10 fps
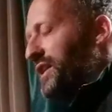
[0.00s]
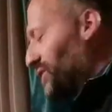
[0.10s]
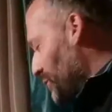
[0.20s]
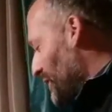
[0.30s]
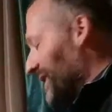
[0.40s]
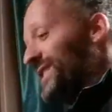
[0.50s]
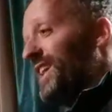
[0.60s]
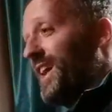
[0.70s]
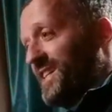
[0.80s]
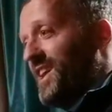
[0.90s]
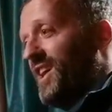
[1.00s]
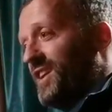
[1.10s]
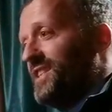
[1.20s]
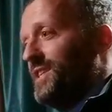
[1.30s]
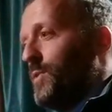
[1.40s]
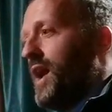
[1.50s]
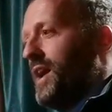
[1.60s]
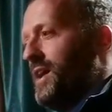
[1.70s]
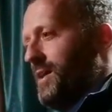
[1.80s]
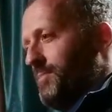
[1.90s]
a joyous, light-hearted way.
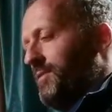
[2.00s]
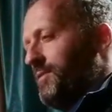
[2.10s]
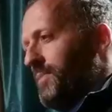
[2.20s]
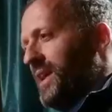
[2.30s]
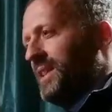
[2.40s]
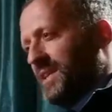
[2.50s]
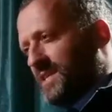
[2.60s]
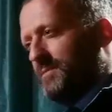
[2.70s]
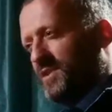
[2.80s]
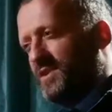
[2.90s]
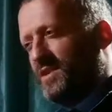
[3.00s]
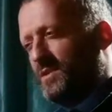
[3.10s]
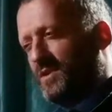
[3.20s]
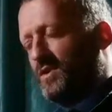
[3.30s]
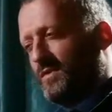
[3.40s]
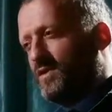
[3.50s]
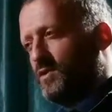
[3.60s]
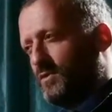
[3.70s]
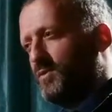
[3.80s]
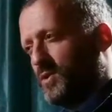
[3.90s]
But for me, there's some, some, some, sort of
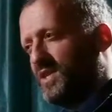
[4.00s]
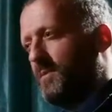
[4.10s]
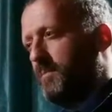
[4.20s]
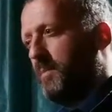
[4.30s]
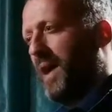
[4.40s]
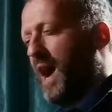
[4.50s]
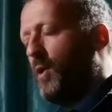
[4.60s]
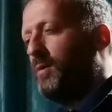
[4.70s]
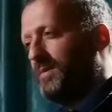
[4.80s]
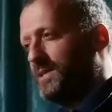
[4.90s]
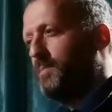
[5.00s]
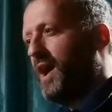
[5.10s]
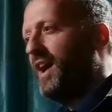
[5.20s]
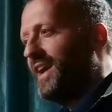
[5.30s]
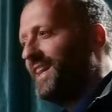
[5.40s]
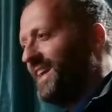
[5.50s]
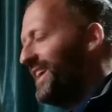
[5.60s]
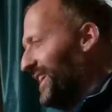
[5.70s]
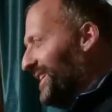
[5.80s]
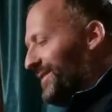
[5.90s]
sort of more somber power is behind the,
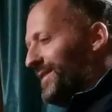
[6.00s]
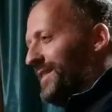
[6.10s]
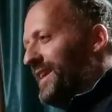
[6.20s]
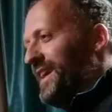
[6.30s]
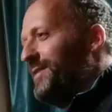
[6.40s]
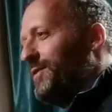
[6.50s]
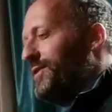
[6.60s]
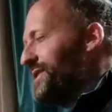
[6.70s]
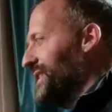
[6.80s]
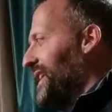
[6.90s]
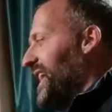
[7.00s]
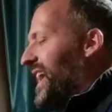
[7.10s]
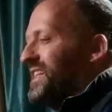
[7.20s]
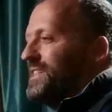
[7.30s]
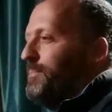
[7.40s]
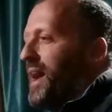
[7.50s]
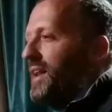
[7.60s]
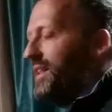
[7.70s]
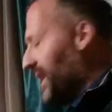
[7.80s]
the, the ethos. It doesn't matter. The